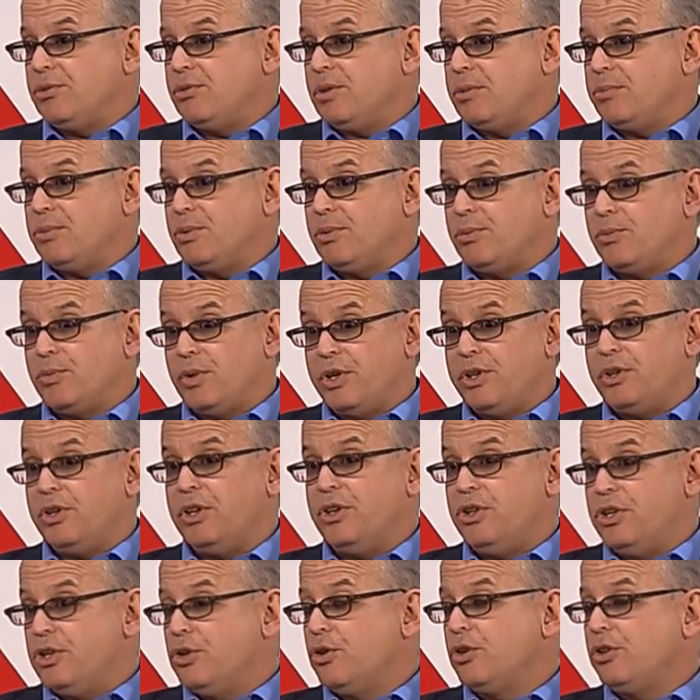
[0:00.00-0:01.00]
I mean, when
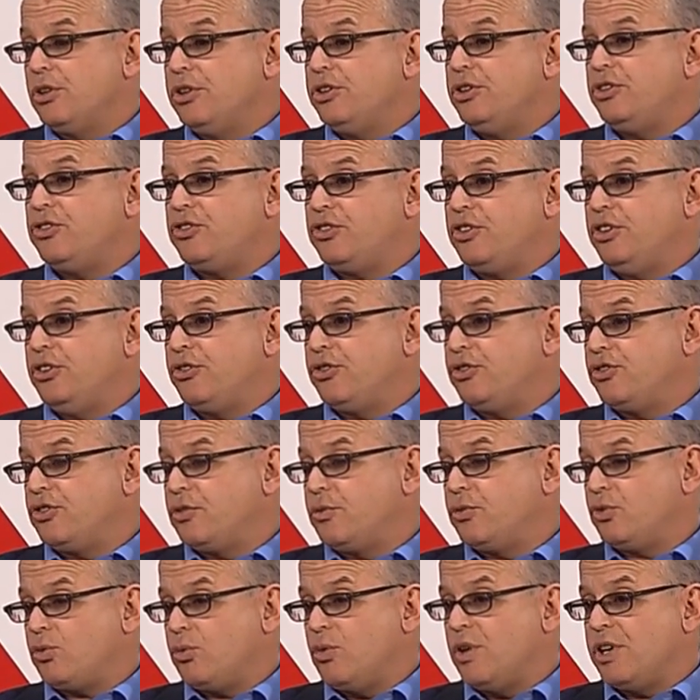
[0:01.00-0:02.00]
in the early seasons
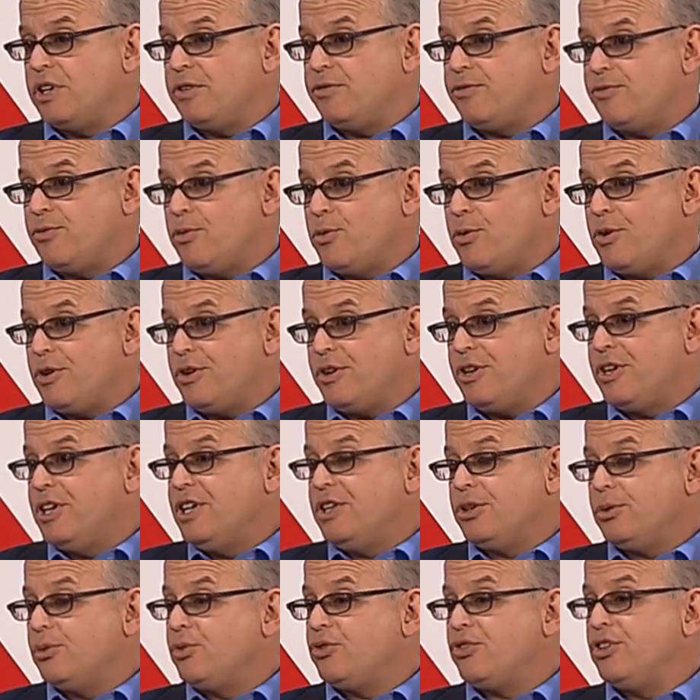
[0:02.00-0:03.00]
of 24,
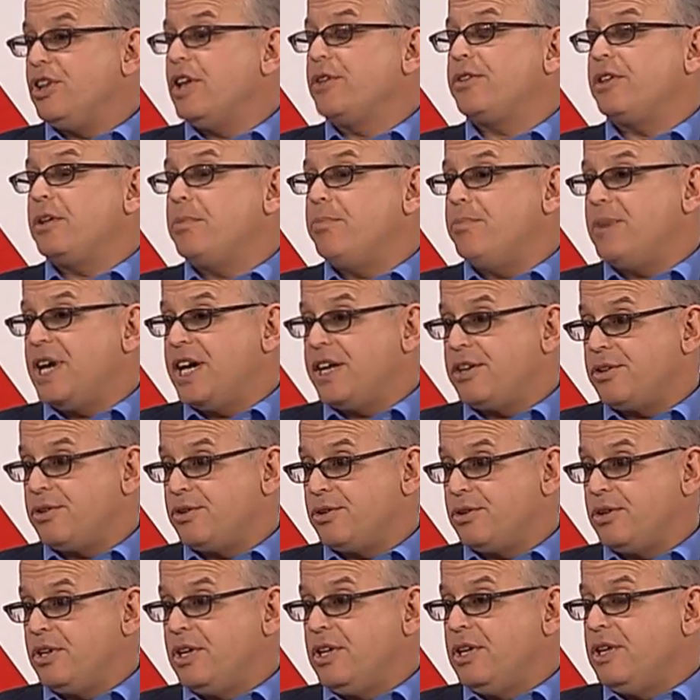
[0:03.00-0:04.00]
there was nothing
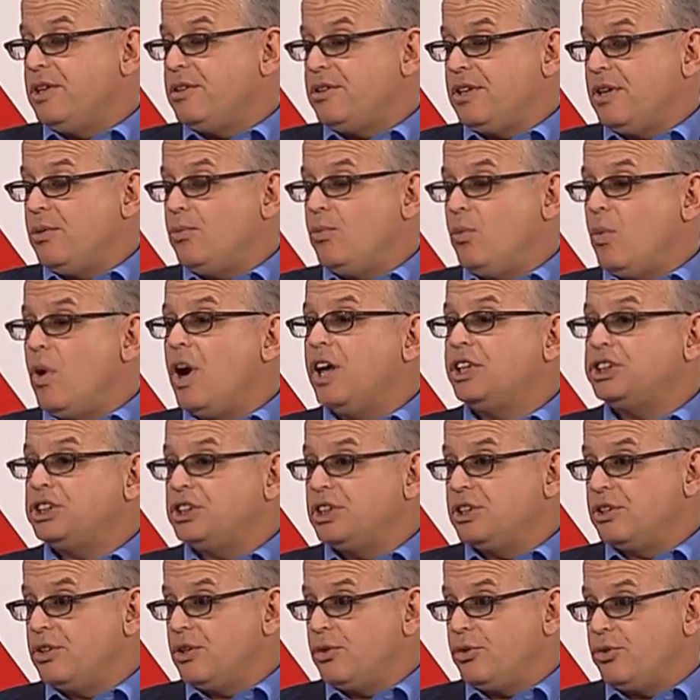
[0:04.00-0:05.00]
better than
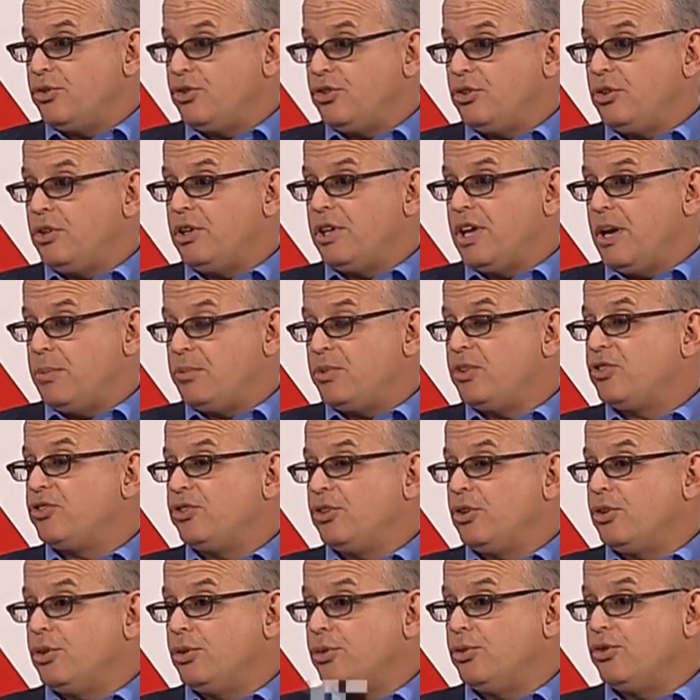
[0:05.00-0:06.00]
watching those
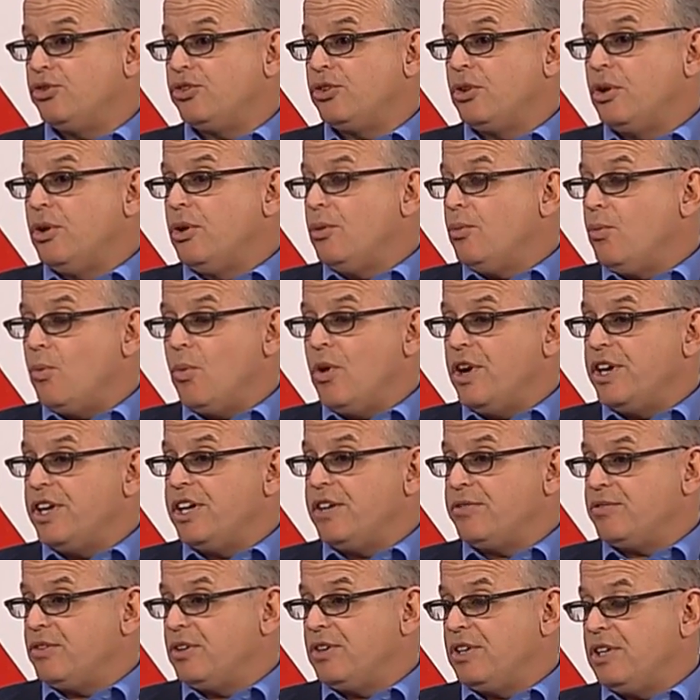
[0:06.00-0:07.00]
episodes one
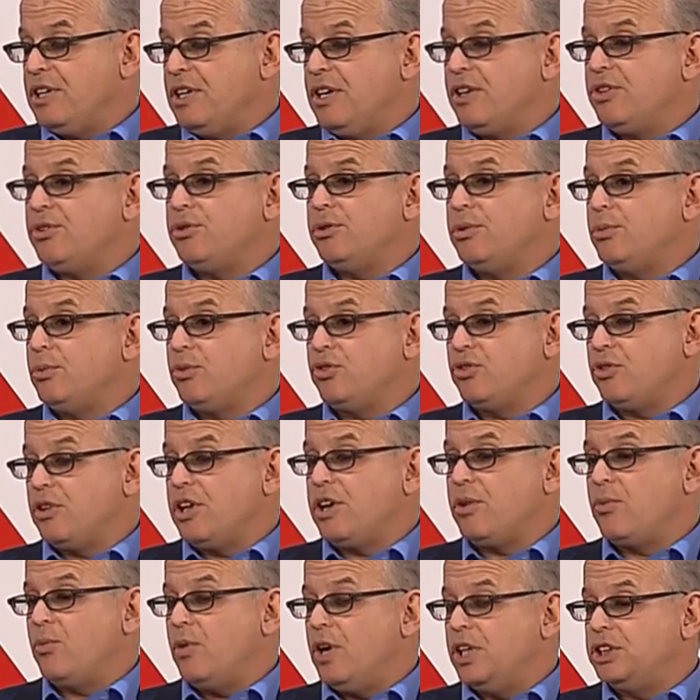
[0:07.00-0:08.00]
after the other. It was
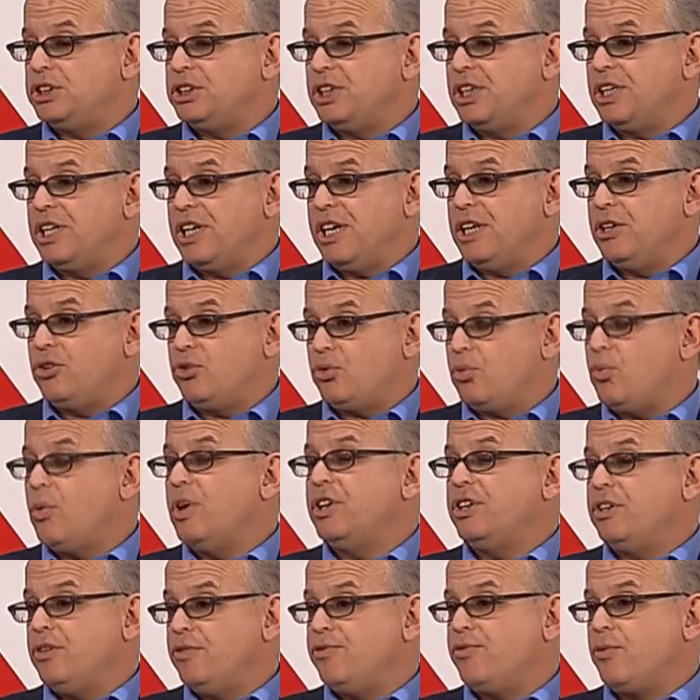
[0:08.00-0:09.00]
like watching a
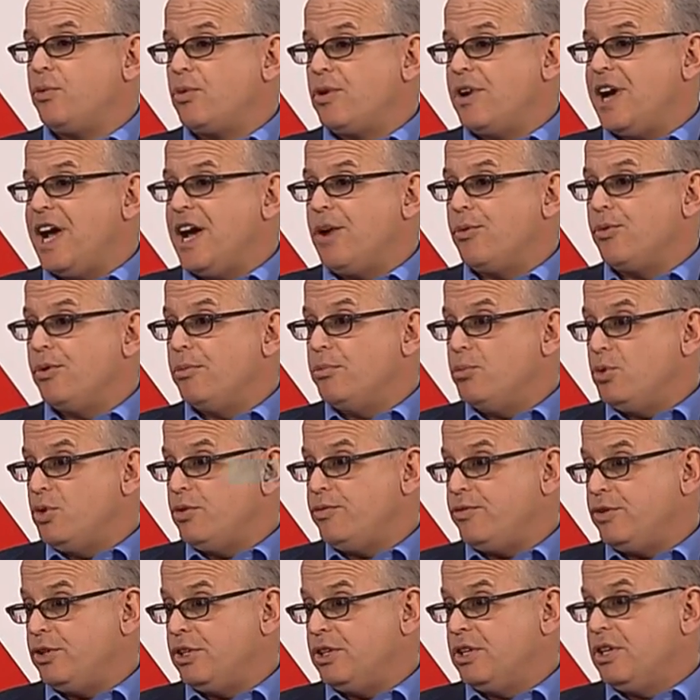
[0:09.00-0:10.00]
24-hour
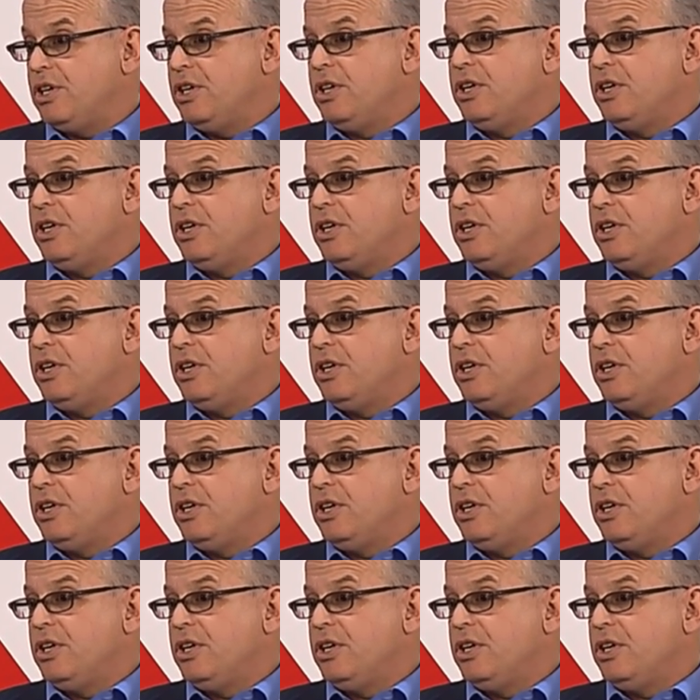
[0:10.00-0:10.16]
movie.